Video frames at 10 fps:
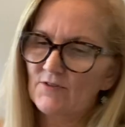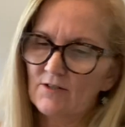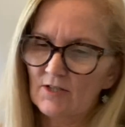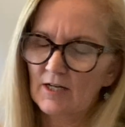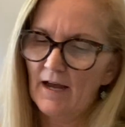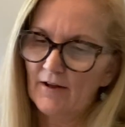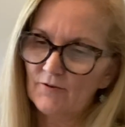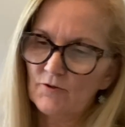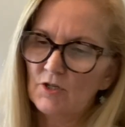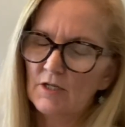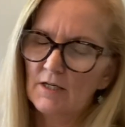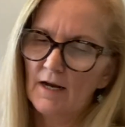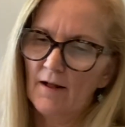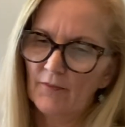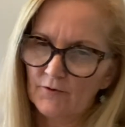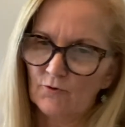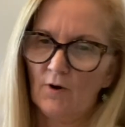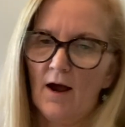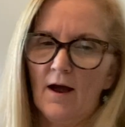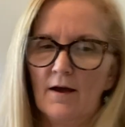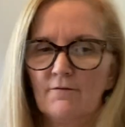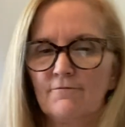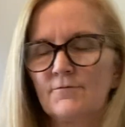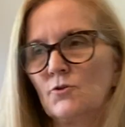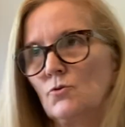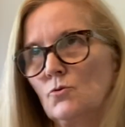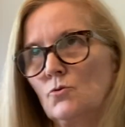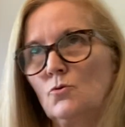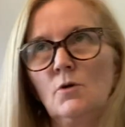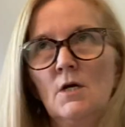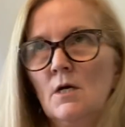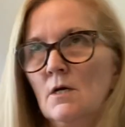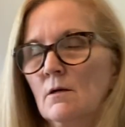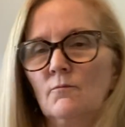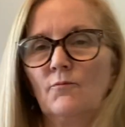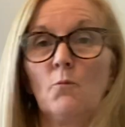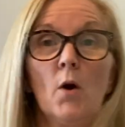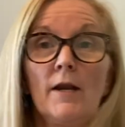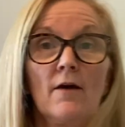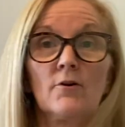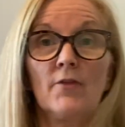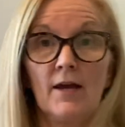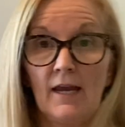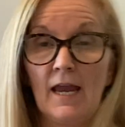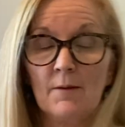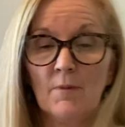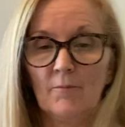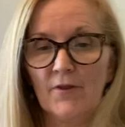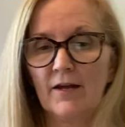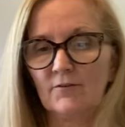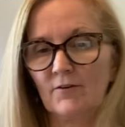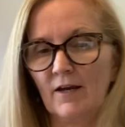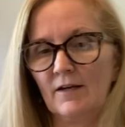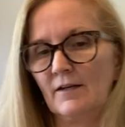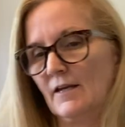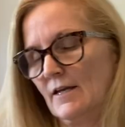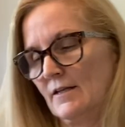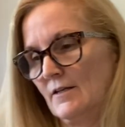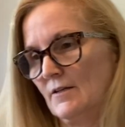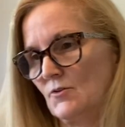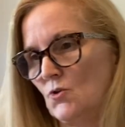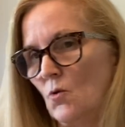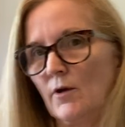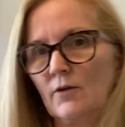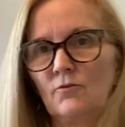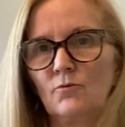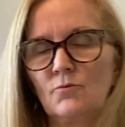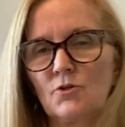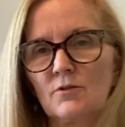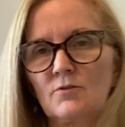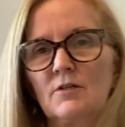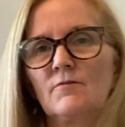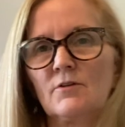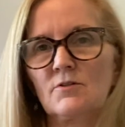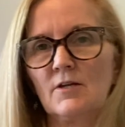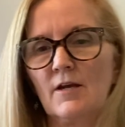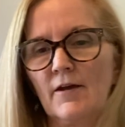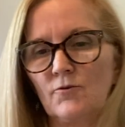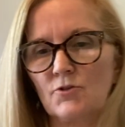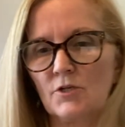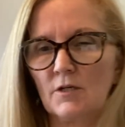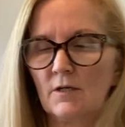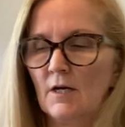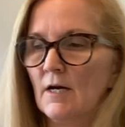us the energy and the drive to whatever that came up that day. It is going to just give us the energy.